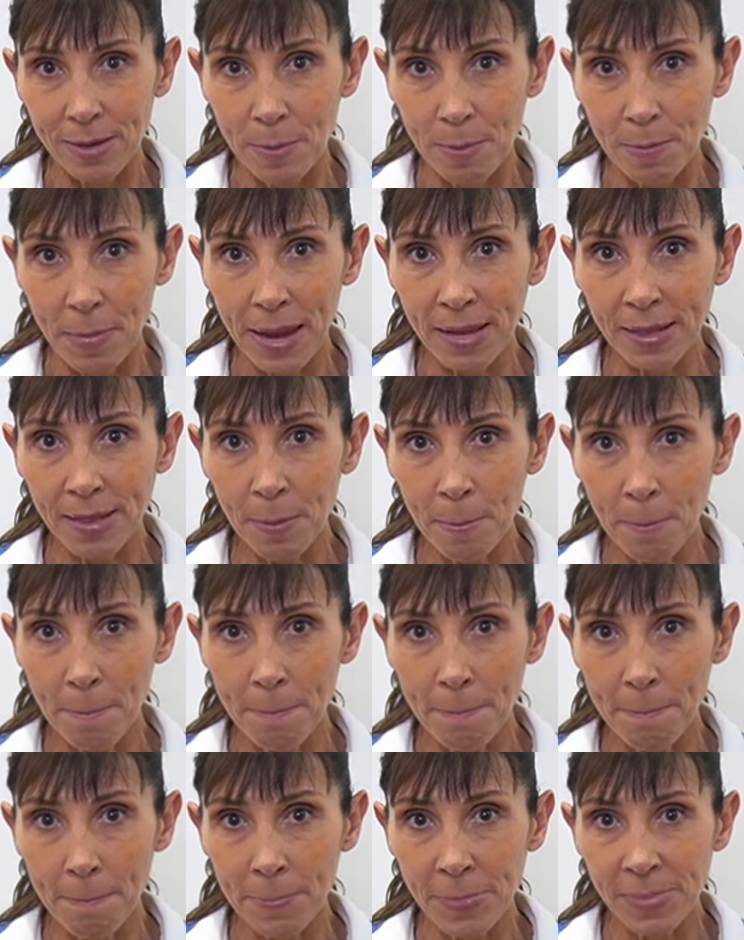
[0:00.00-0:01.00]
make the
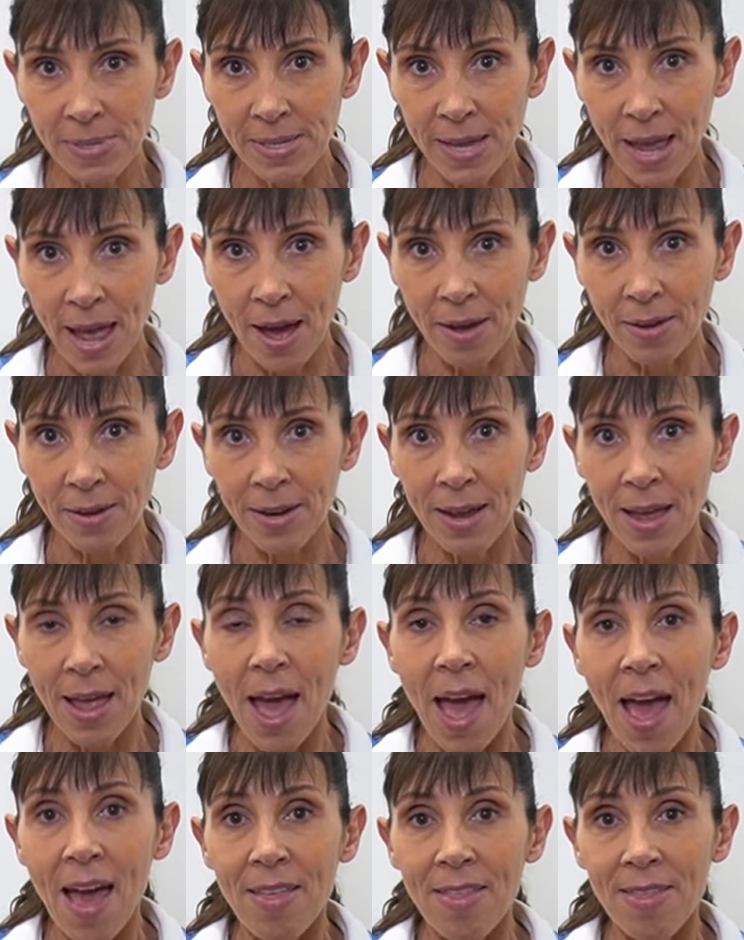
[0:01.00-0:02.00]
mmm sound.
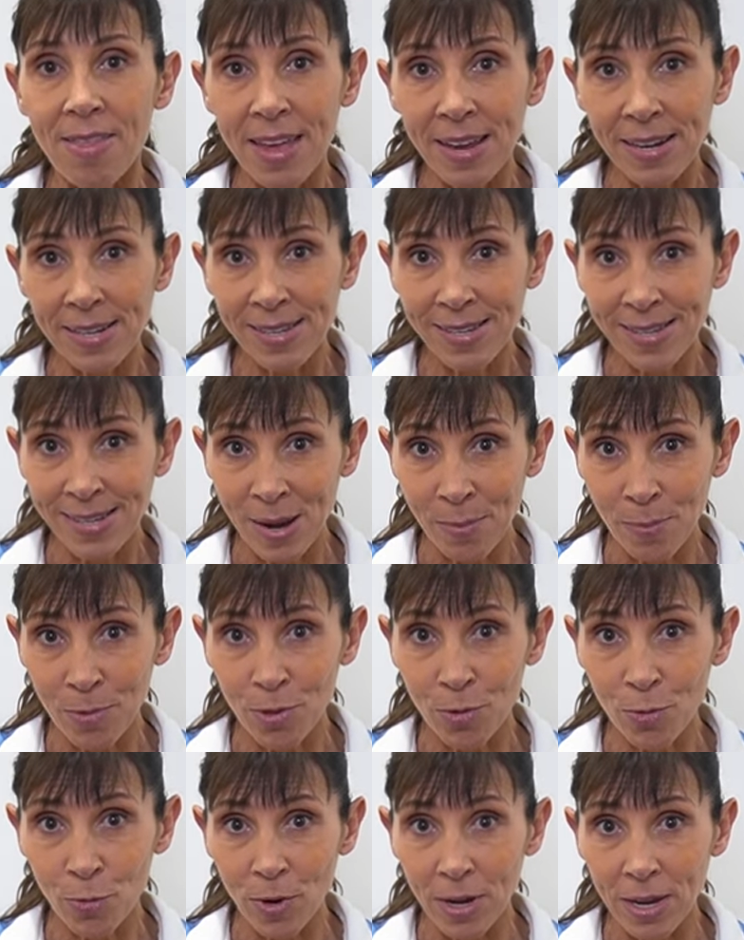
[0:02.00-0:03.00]
Then step
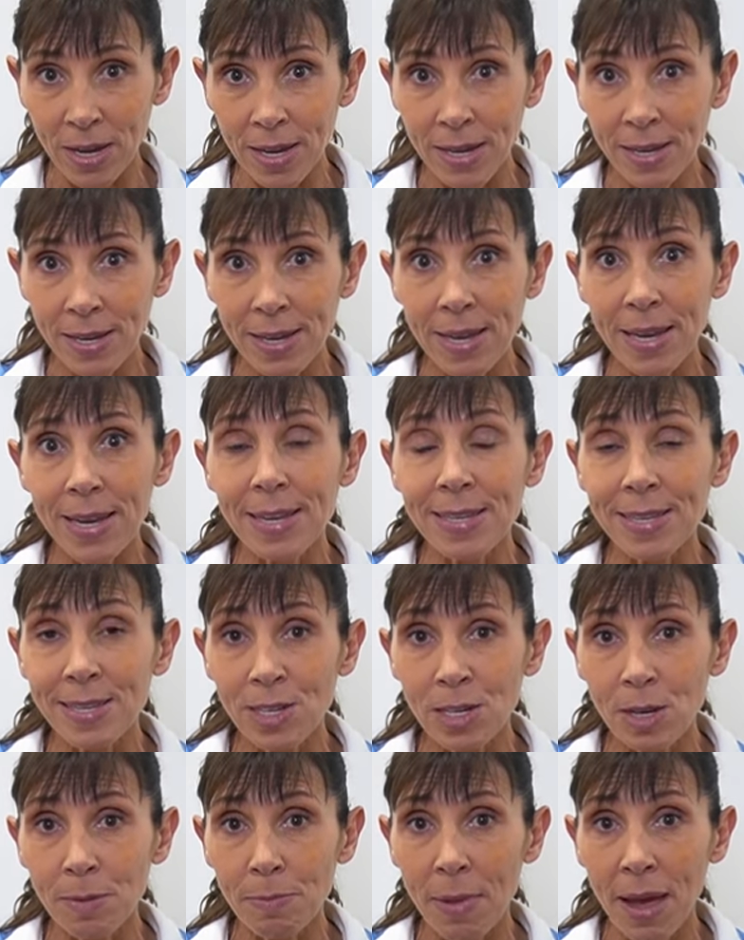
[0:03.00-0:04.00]
three
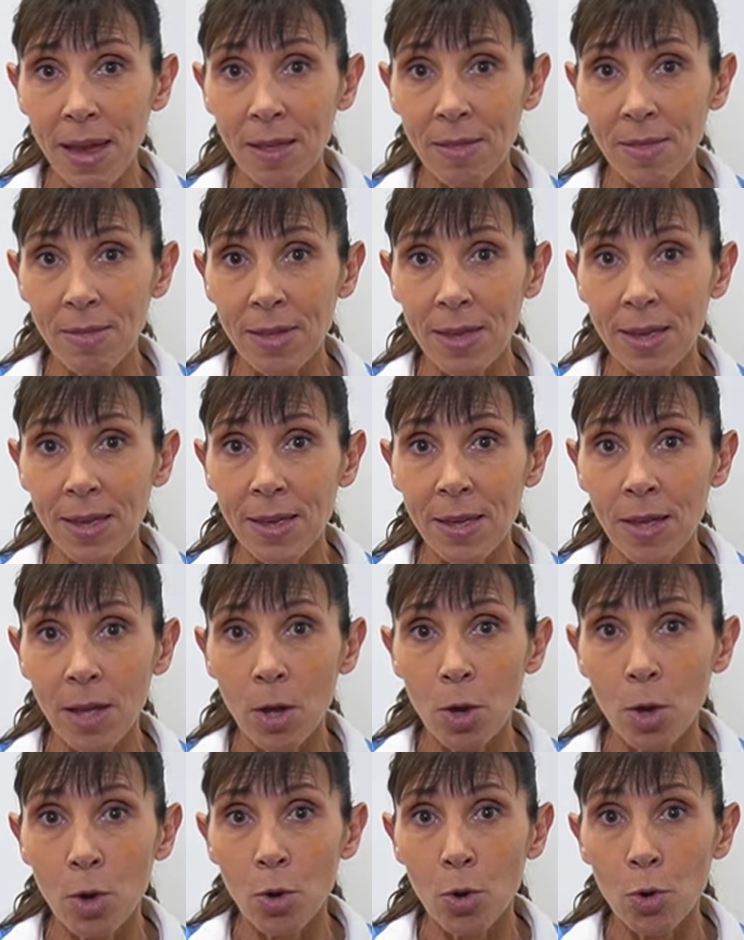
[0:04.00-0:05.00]
is to make
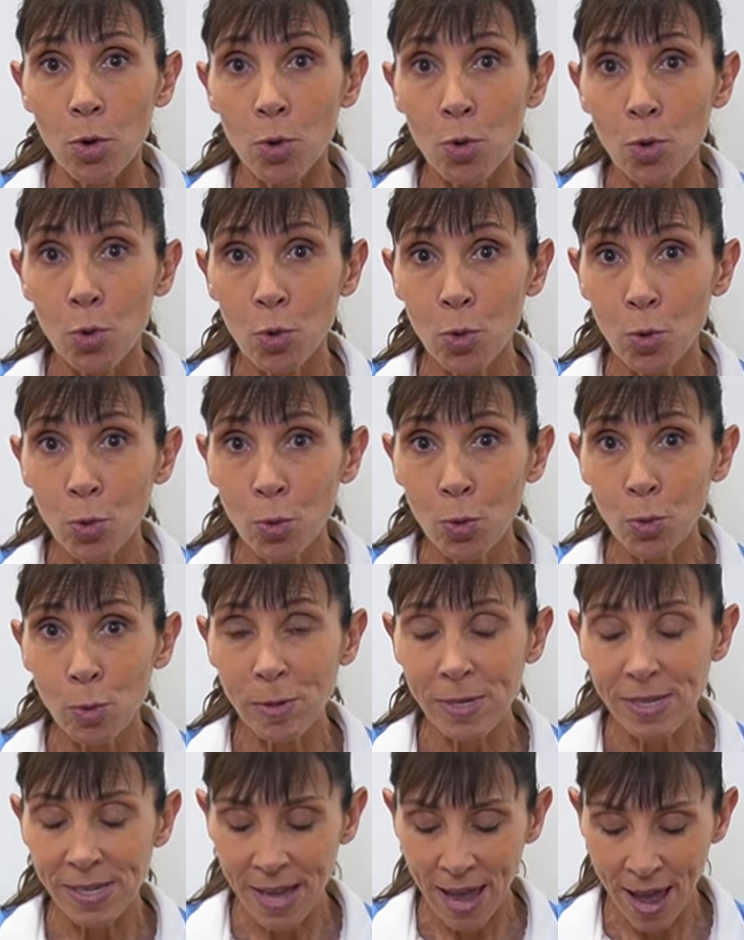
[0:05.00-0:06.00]
the oo
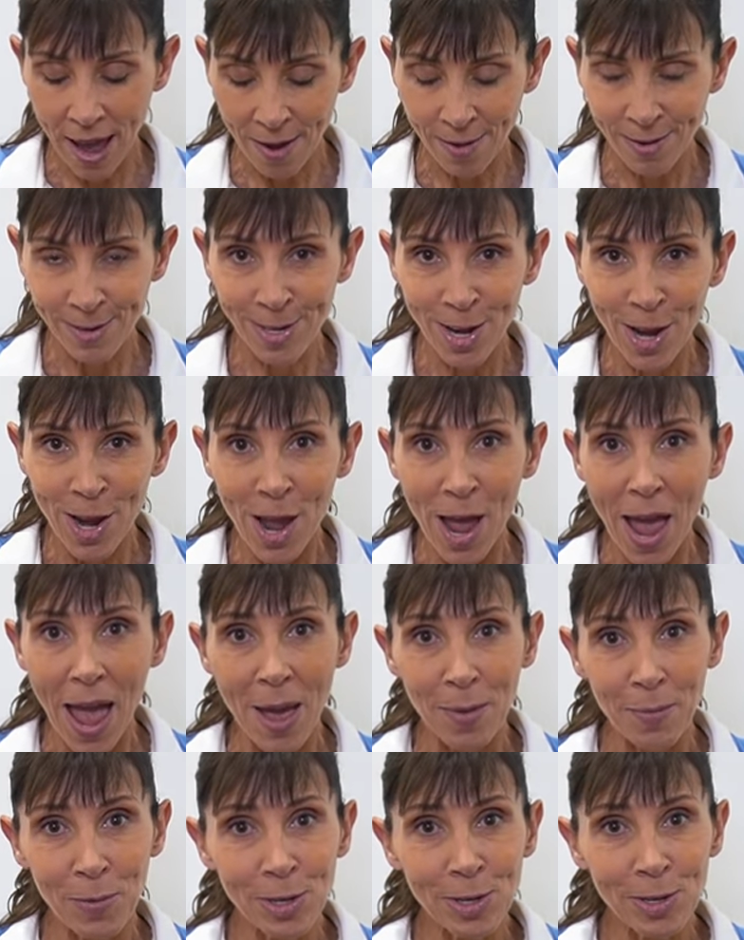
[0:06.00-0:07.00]
sound.
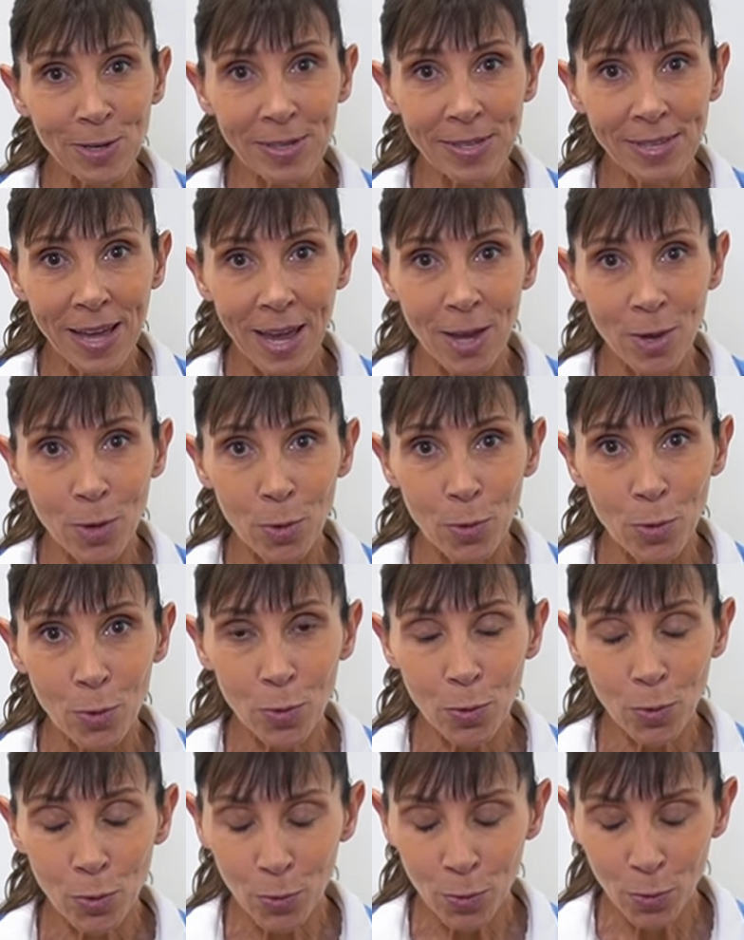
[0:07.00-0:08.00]
And when you say
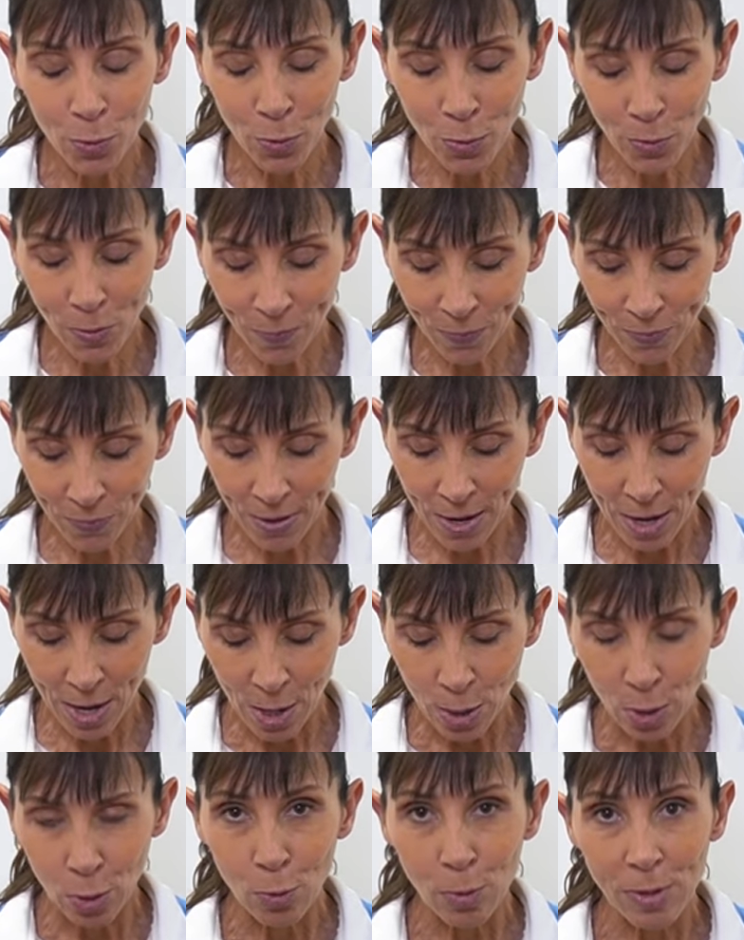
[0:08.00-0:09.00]
oo,
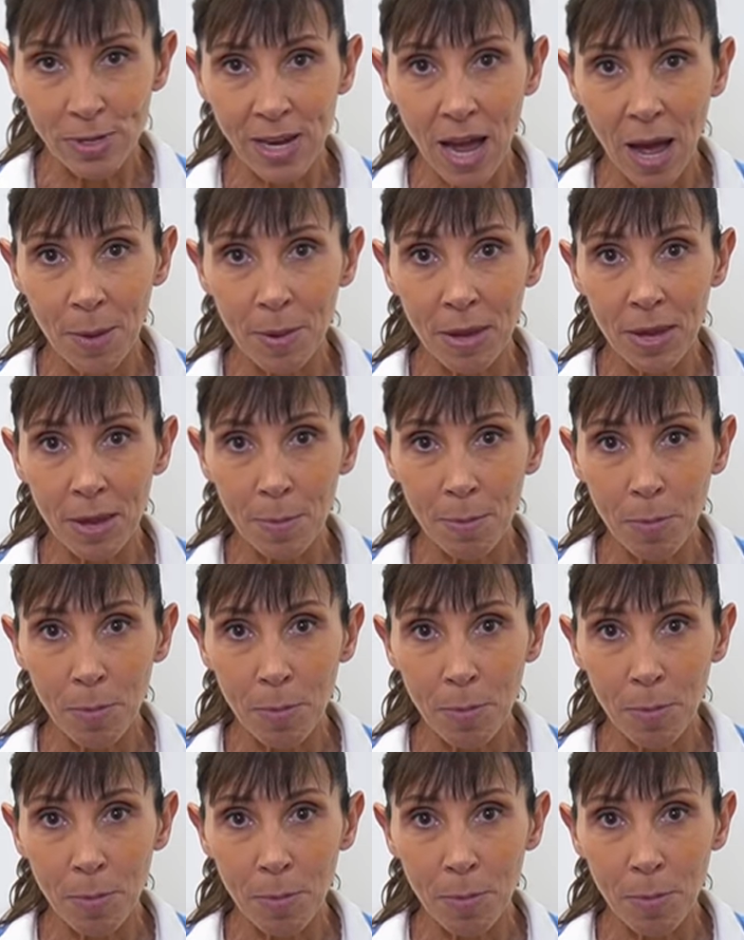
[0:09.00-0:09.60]
your tummy